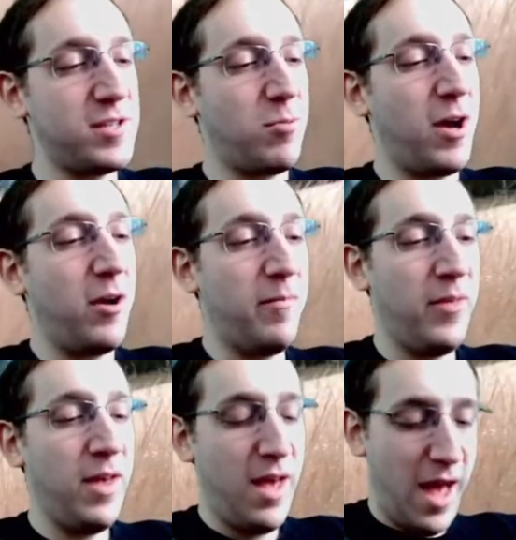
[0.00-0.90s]
well.
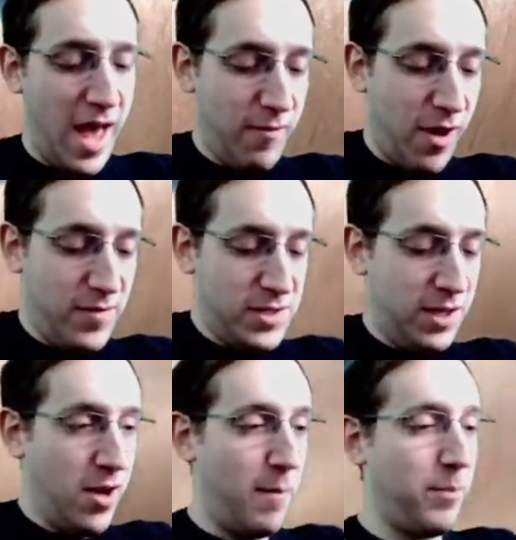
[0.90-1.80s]
I have obviously
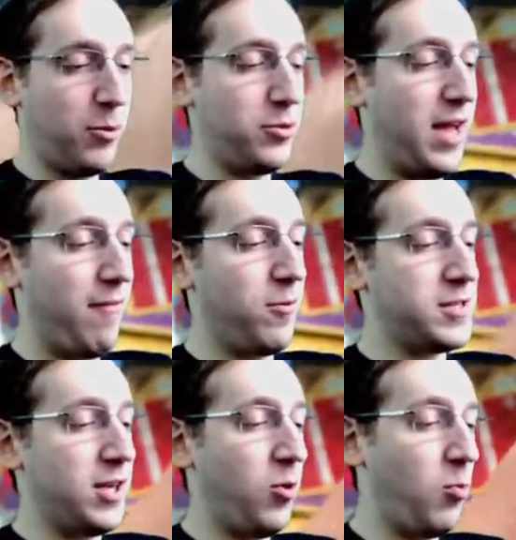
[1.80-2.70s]
not pulled every
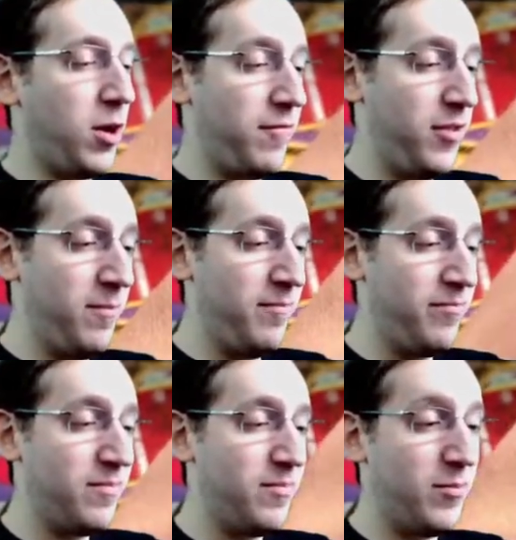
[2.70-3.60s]
single one of them,
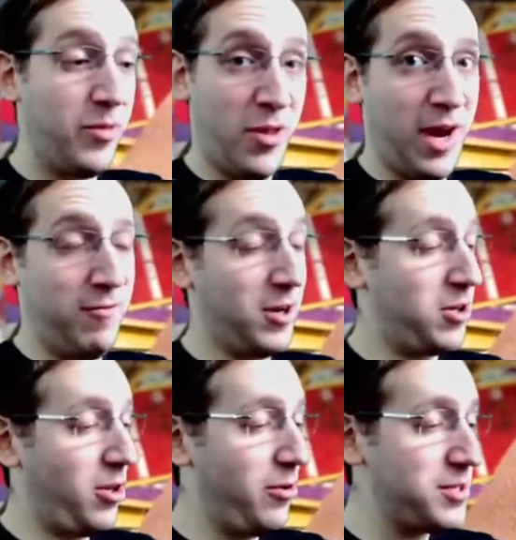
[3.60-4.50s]
not even
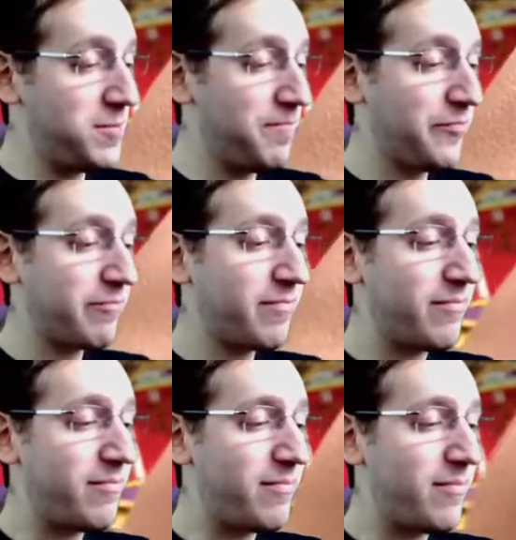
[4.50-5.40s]
close.
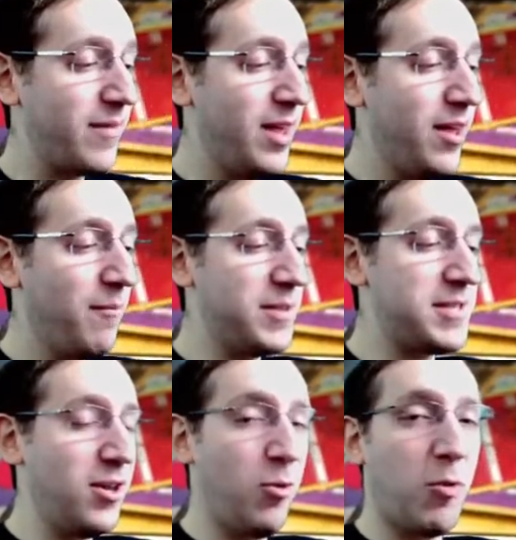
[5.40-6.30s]
But
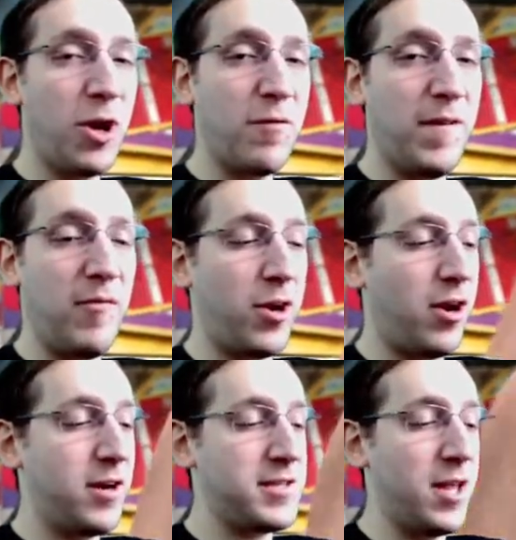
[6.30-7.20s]
still, what are your favorite
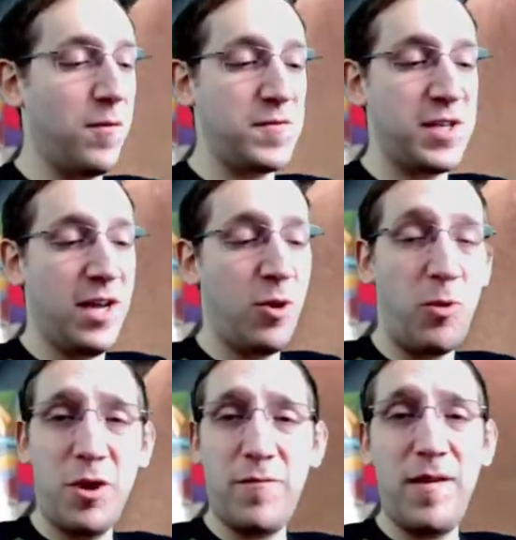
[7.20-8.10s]
cards that you've seen, or
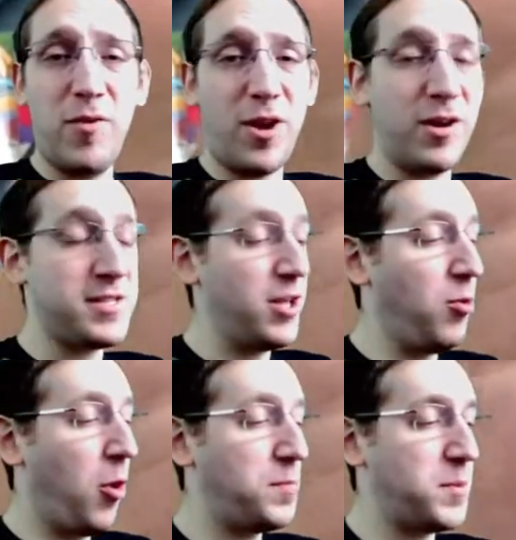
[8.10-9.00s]
what are your favorite cards that you
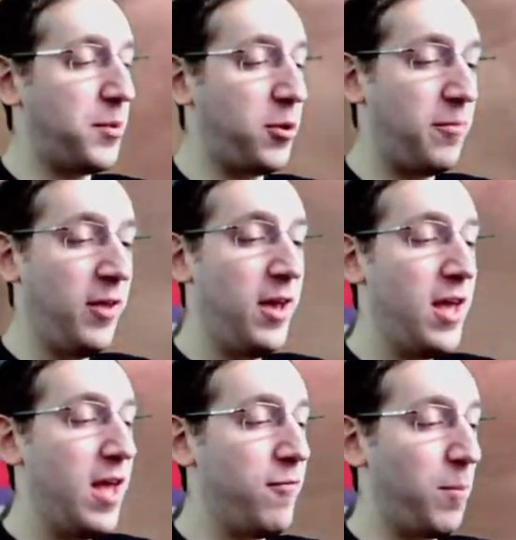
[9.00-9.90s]
hope to pull
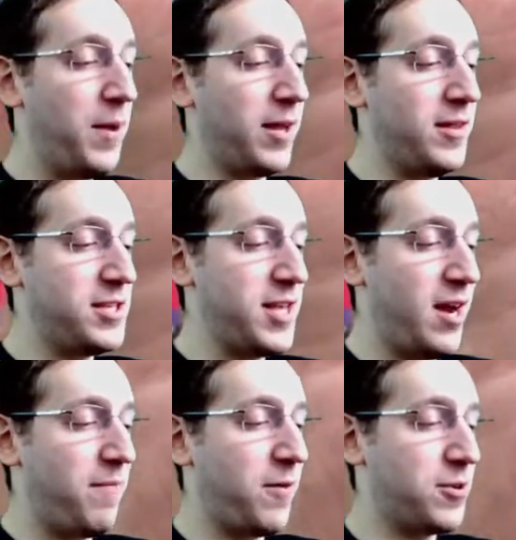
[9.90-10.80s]
if you're picking this
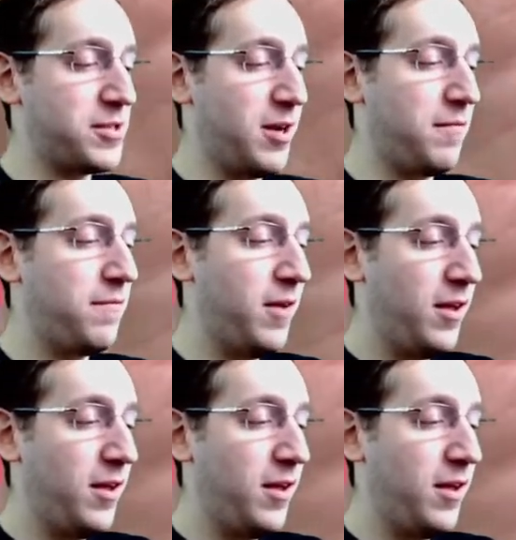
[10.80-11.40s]
setup for yourself?